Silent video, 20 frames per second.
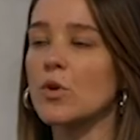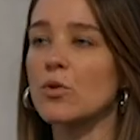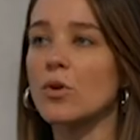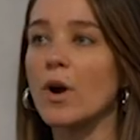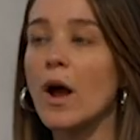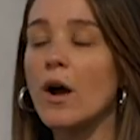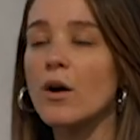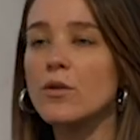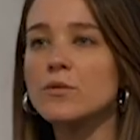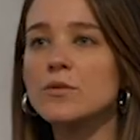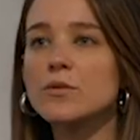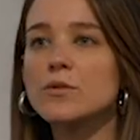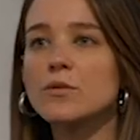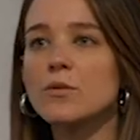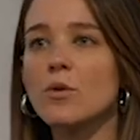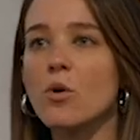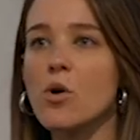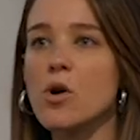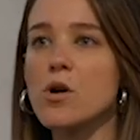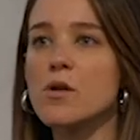the ground
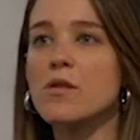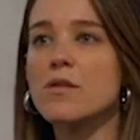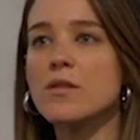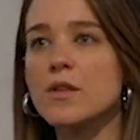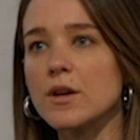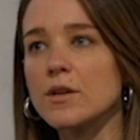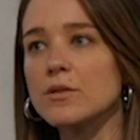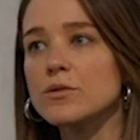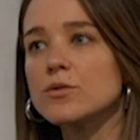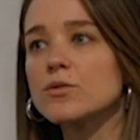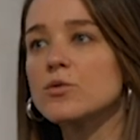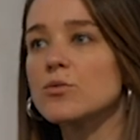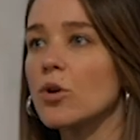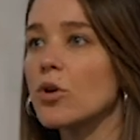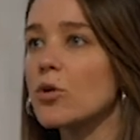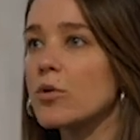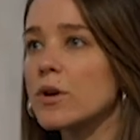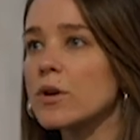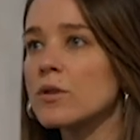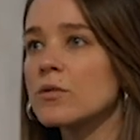or things
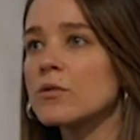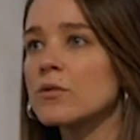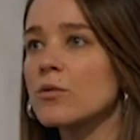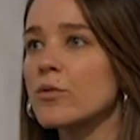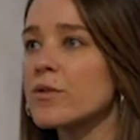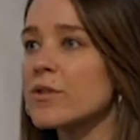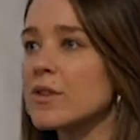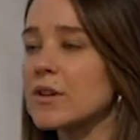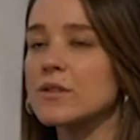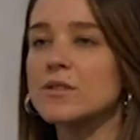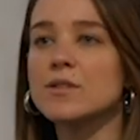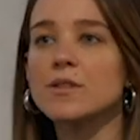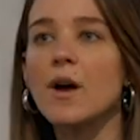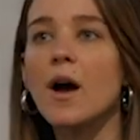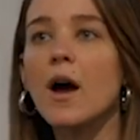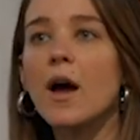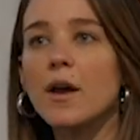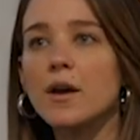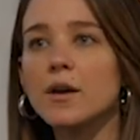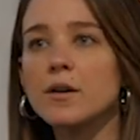growing or things
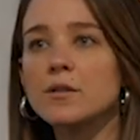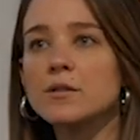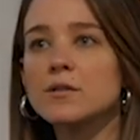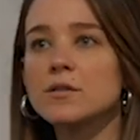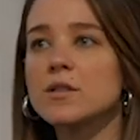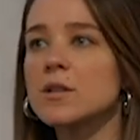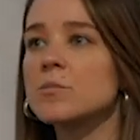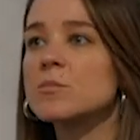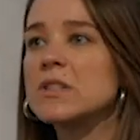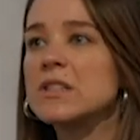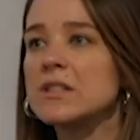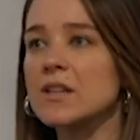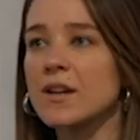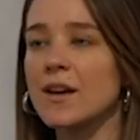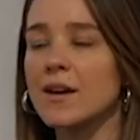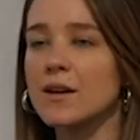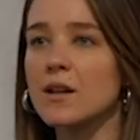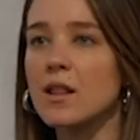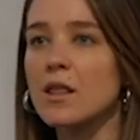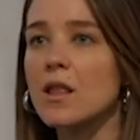dying, something that
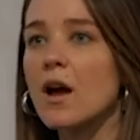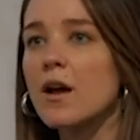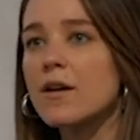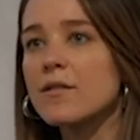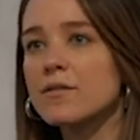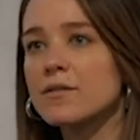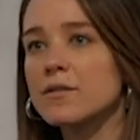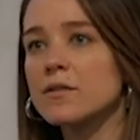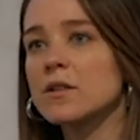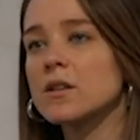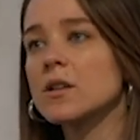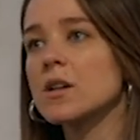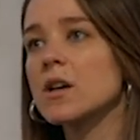had a life.